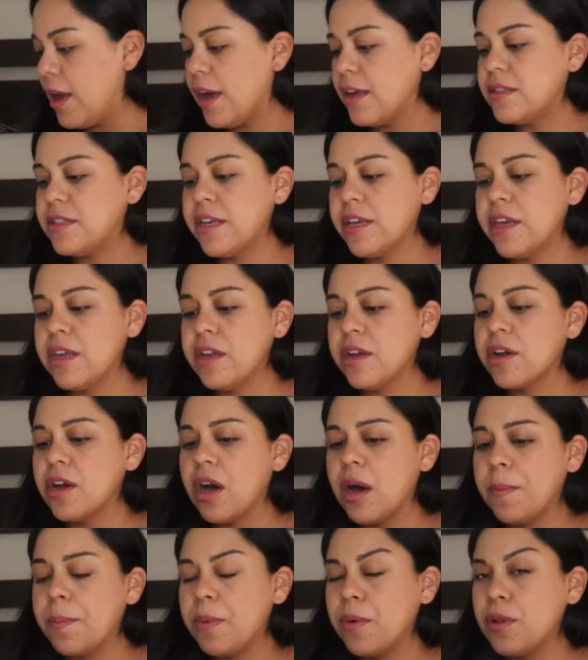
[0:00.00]
I'm taking a
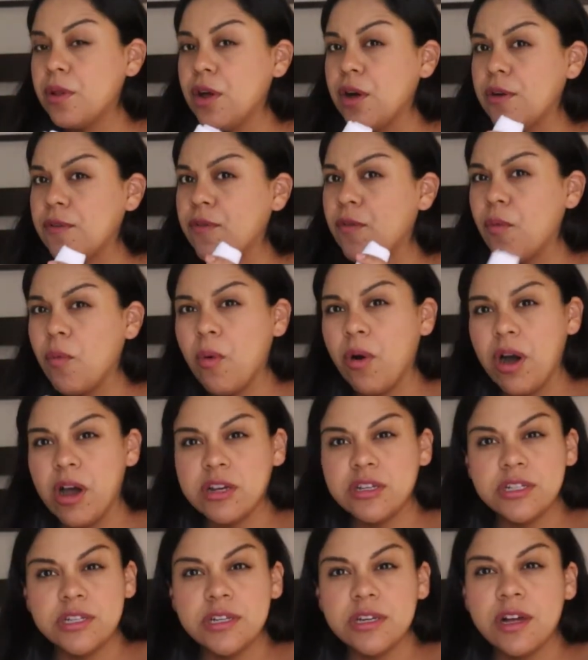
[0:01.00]
couple of
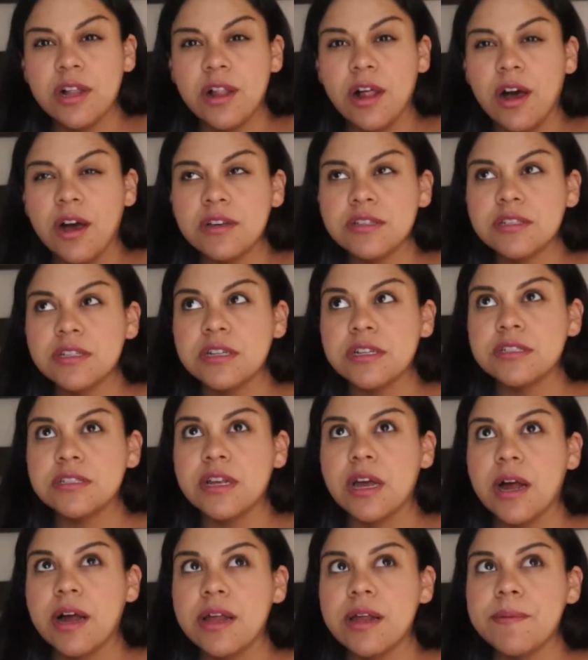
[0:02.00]
washing cloths
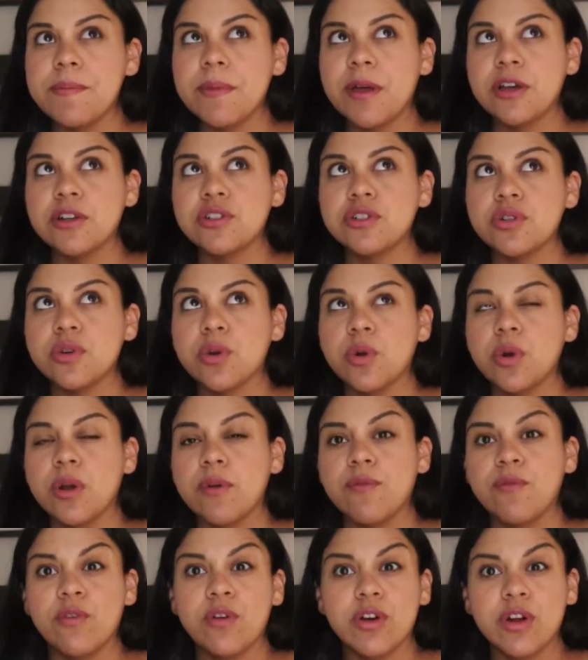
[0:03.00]
because I am not sure
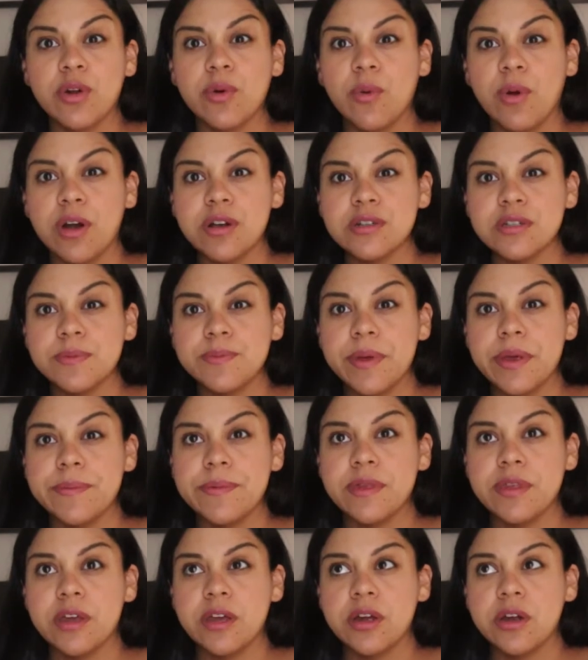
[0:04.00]
if we're gonna wash the
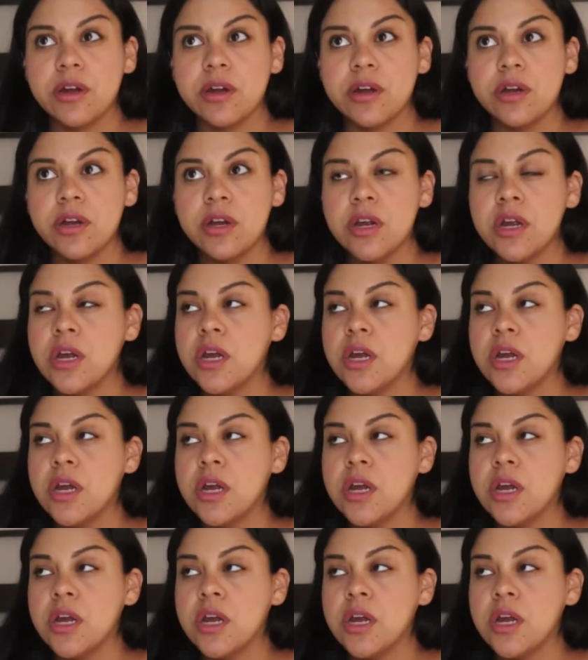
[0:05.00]
baby there,